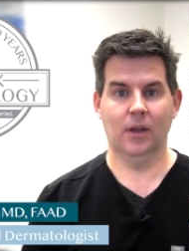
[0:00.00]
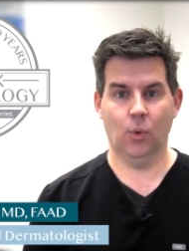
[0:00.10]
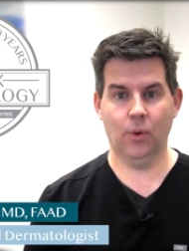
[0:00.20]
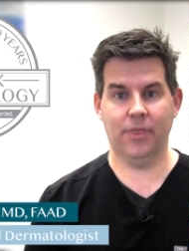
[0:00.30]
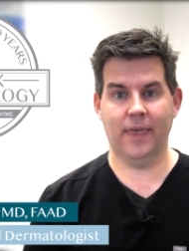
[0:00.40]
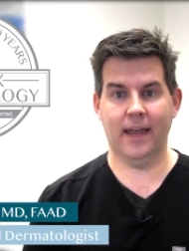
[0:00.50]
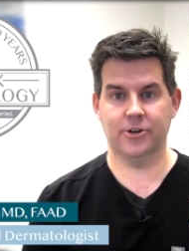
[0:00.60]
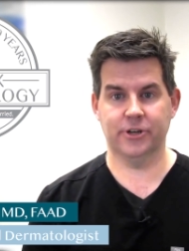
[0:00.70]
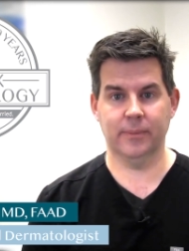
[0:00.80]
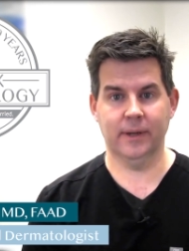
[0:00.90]
with that
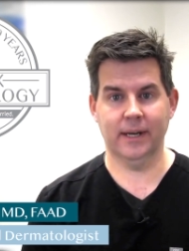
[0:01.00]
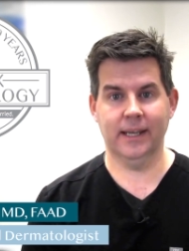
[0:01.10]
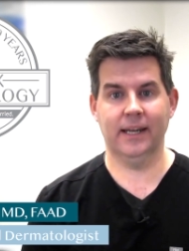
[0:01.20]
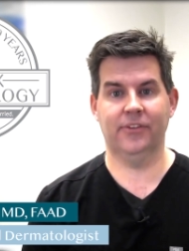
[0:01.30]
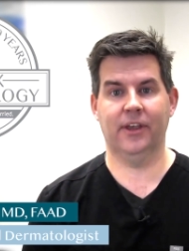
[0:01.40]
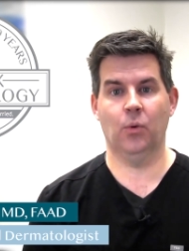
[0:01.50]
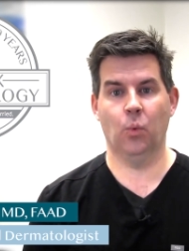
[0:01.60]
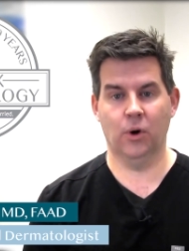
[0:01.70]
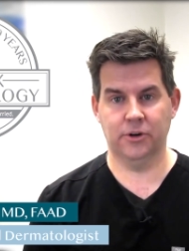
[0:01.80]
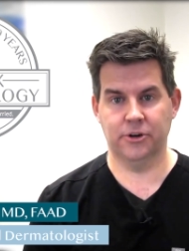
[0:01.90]
treatment. It is a
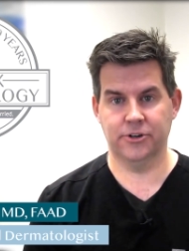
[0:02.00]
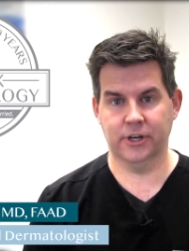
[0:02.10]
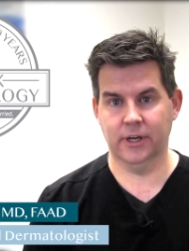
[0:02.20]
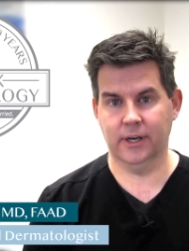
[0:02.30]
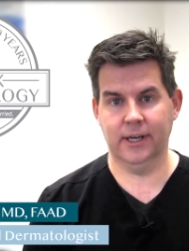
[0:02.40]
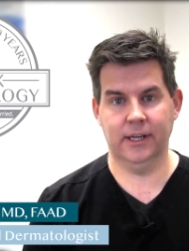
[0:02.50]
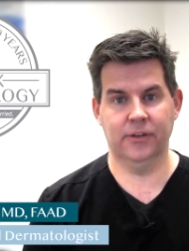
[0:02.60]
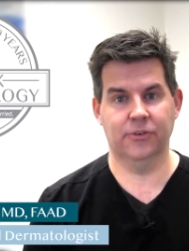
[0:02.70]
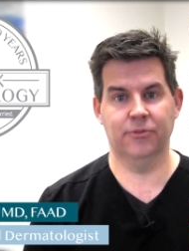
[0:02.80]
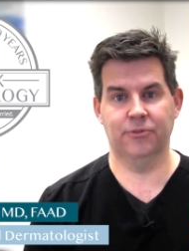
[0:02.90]
wonder drug. It
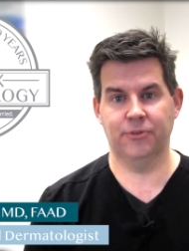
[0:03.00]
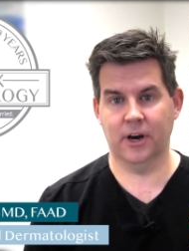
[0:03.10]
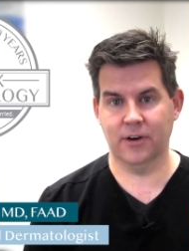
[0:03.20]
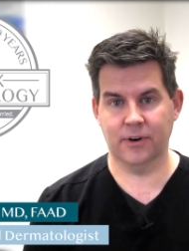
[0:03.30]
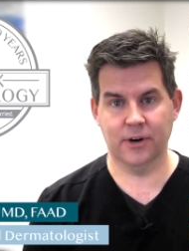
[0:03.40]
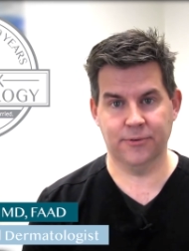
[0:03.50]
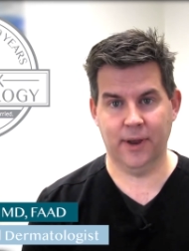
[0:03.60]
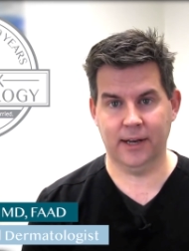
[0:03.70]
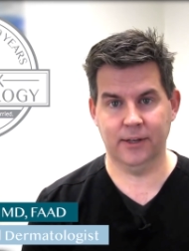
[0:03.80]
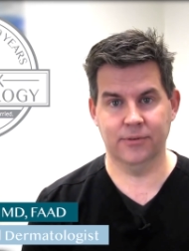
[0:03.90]
is very, very
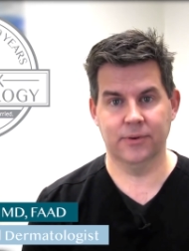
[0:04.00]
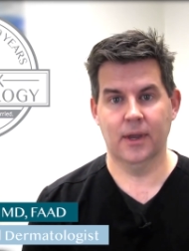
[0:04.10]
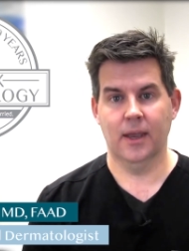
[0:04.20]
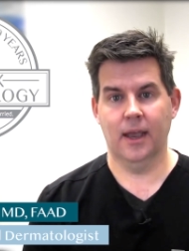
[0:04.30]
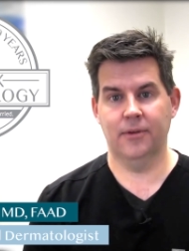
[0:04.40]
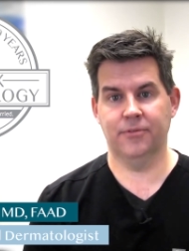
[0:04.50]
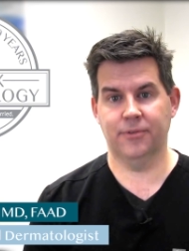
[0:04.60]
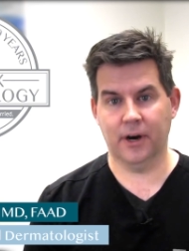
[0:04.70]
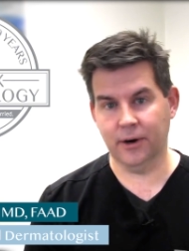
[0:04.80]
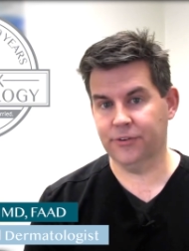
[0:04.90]
effective and
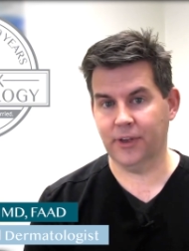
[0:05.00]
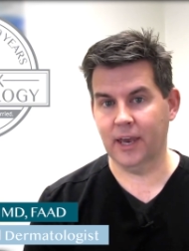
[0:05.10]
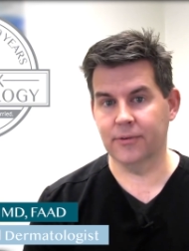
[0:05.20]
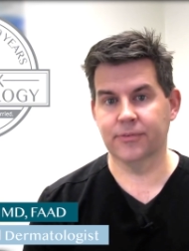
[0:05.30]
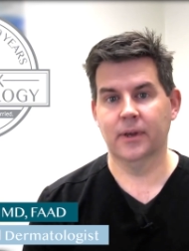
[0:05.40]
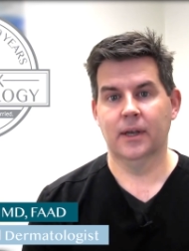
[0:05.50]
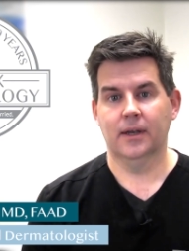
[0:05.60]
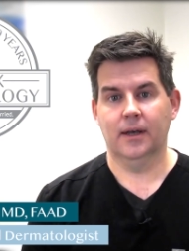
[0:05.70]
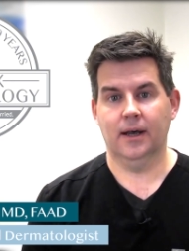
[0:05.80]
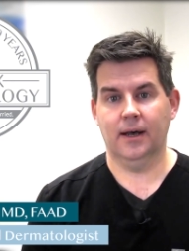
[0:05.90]
very safe.
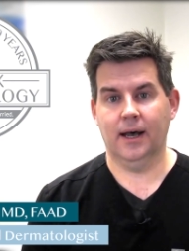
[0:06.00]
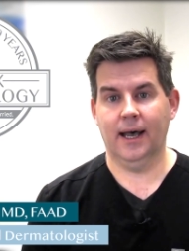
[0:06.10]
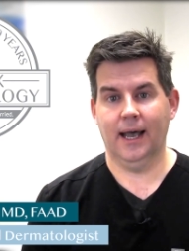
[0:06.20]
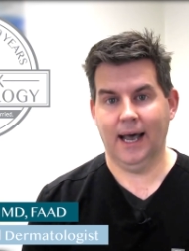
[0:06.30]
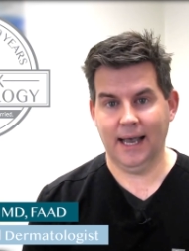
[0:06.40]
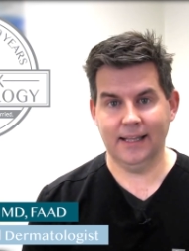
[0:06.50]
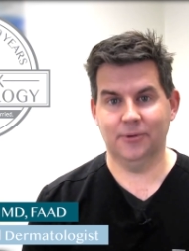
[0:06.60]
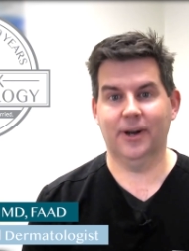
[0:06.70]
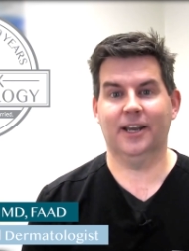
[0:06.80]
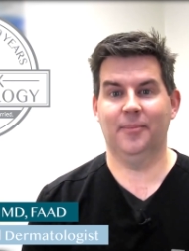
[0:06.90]
I highly
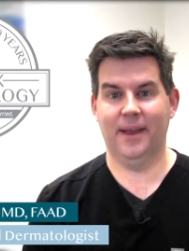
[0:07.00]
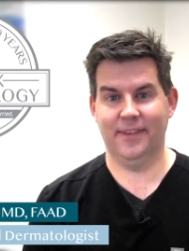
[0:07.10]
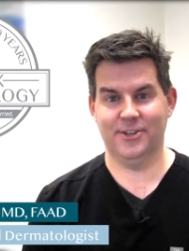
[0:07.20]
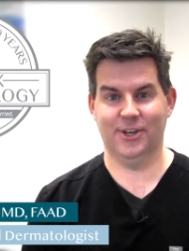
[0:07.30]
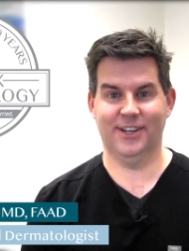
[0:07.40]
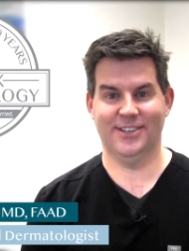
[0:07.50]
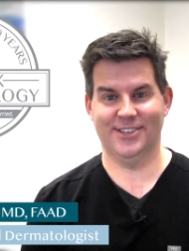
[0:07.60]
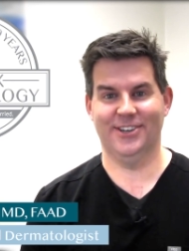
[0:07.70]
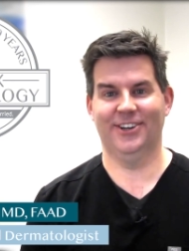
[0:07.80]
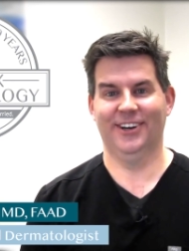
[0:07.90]
recommend that you
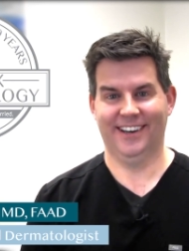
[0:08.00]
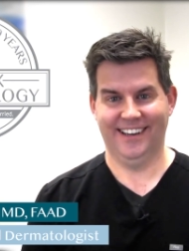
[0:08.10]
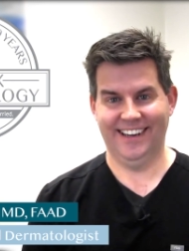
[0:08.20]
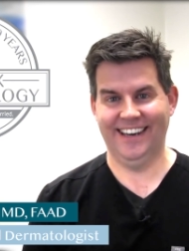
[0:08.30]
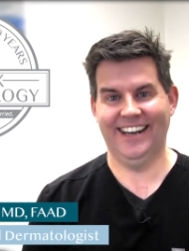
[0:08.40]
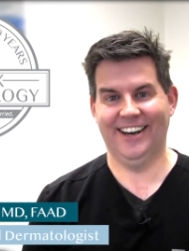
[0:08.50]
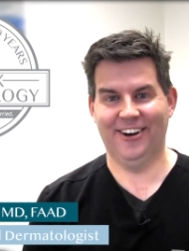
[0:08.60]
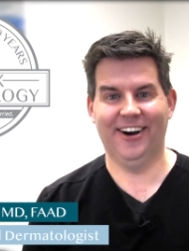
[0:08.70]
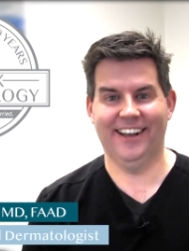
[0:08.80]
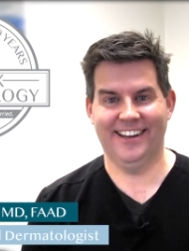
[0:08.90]
consider getting
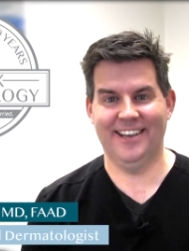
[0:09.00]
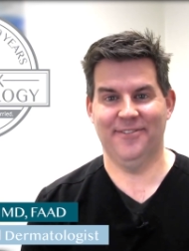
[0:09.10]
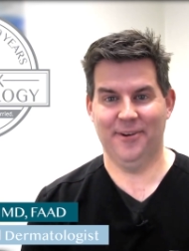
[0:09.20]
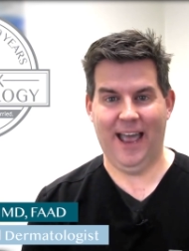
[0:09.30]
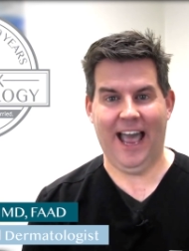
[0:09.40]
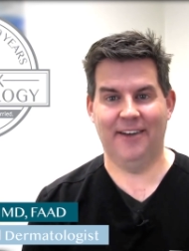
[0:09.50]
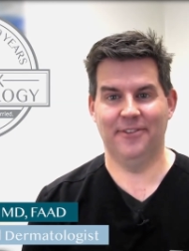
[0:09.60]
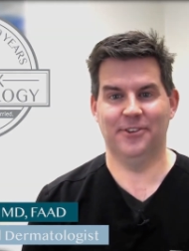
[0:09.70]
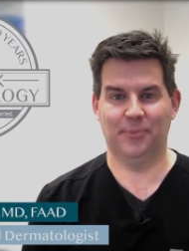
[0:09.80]
on it if you have this